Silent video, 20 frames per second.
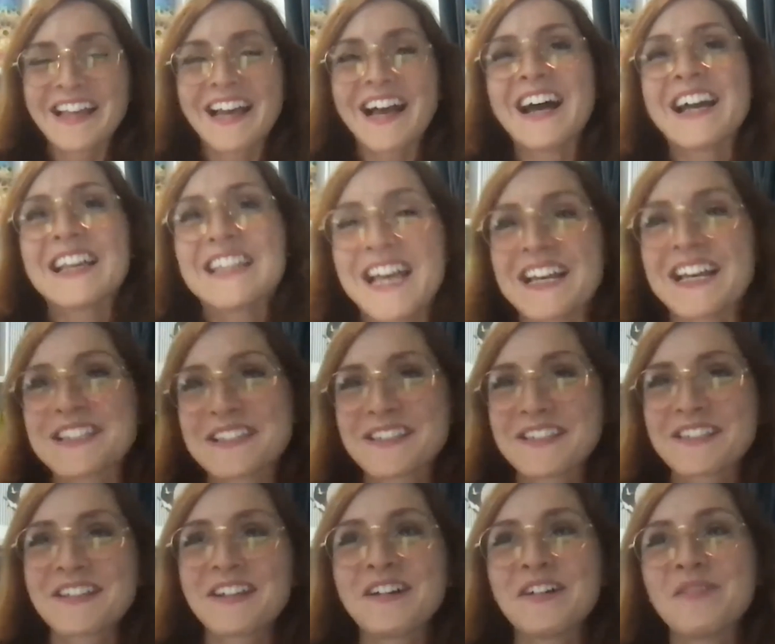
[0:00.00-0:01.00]

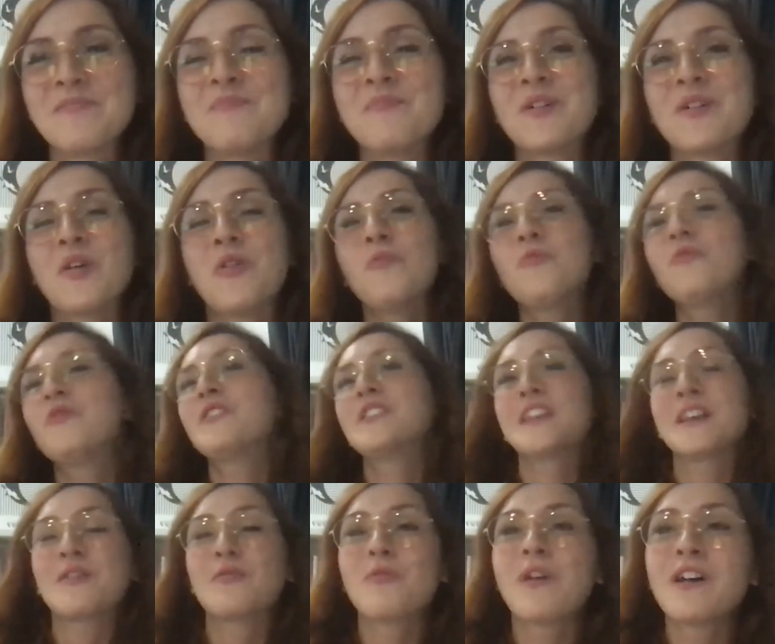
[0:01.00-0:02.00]
Yes,
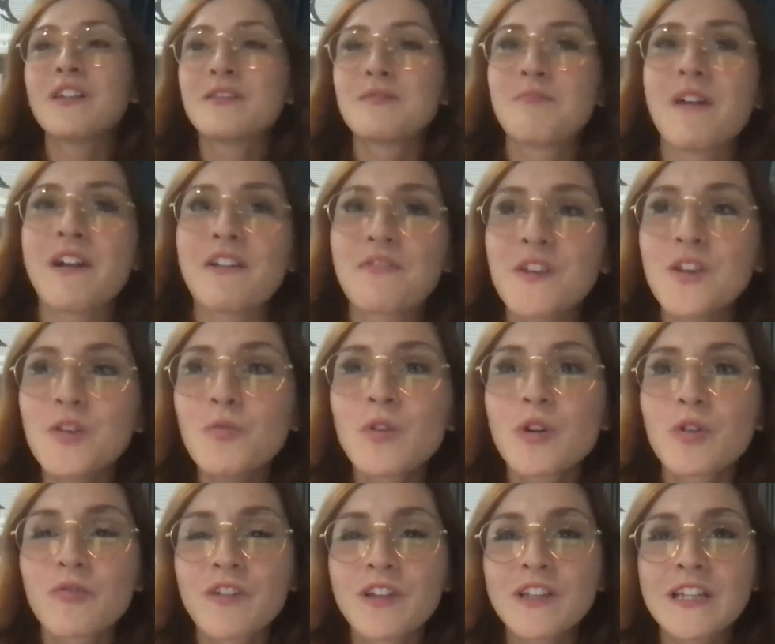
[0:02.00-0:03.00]
hopefully. Well, my
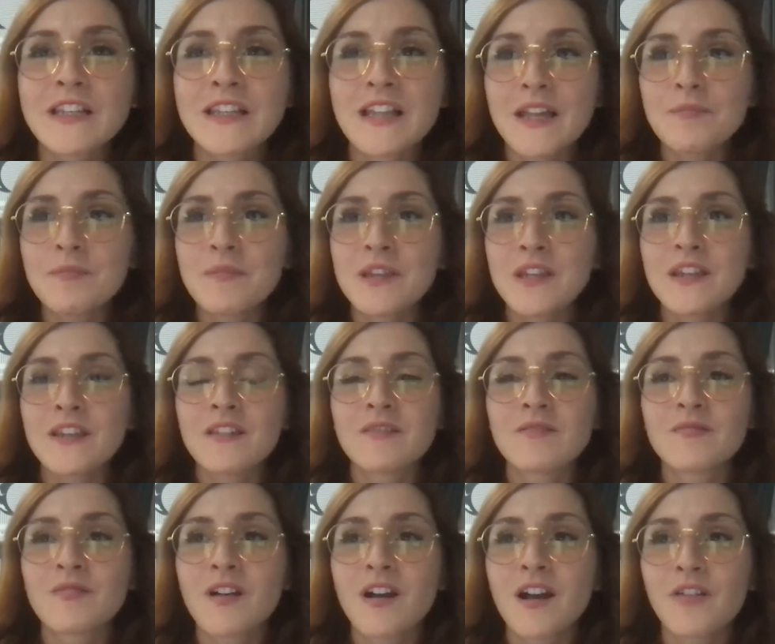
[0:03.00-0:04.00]
fieldwork really led
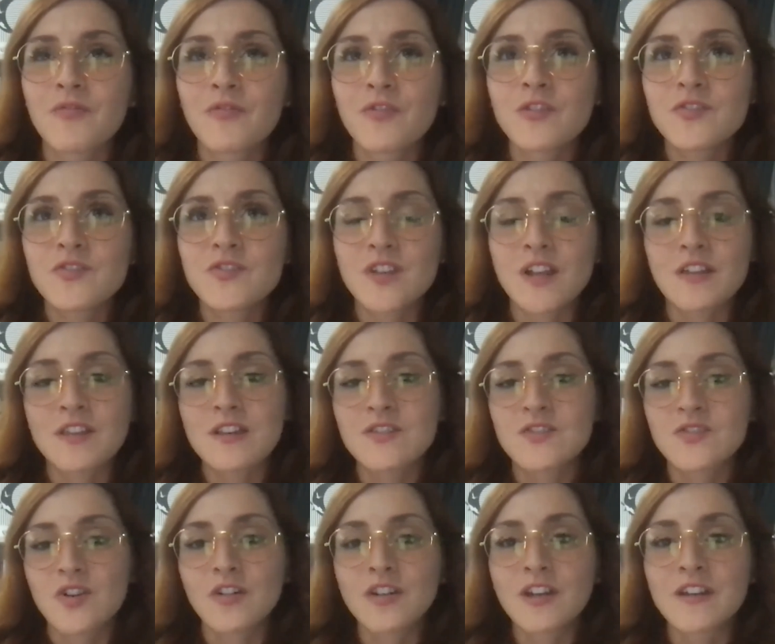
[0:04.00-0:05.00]
me, I think,
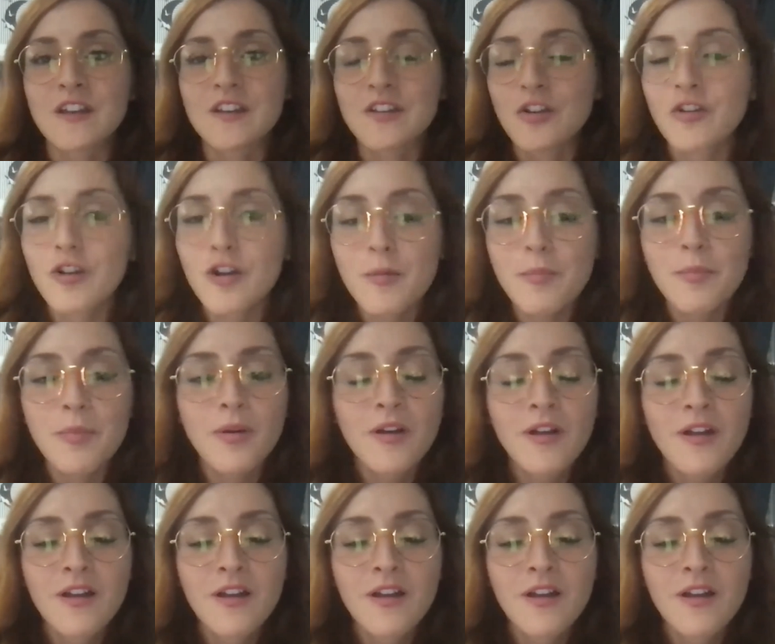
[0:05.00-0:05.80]
started in Europe,